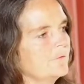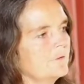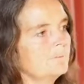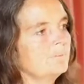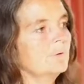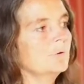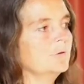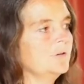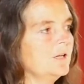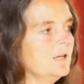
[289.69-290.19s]
the
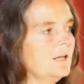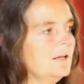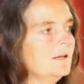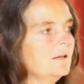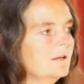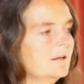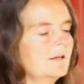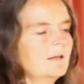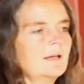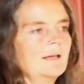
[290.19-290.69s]
body
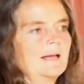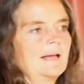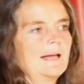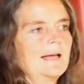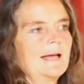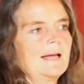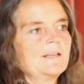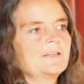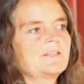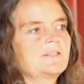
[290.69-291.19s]

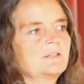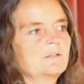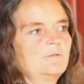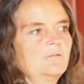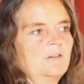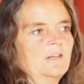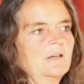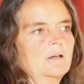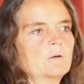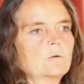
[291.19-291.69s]
as the
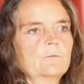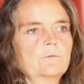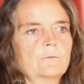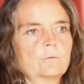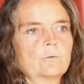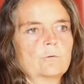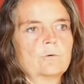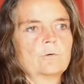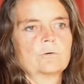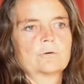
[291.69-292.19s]
vehicle
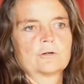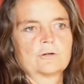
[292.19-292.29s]
for